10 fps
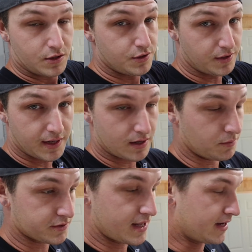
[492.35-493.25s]
you can get
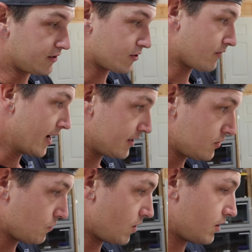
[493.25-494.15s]
almost any terrain
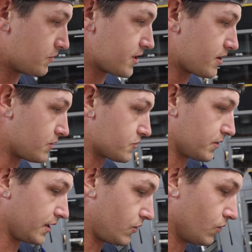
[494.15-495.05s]
you want, which I thought was
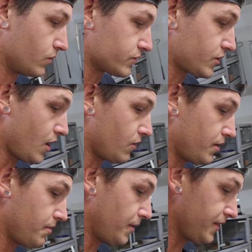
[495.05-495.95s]
really cool. So,
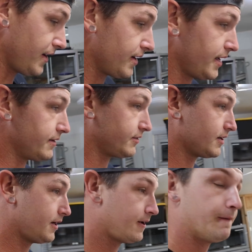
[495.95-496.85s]
but there it is.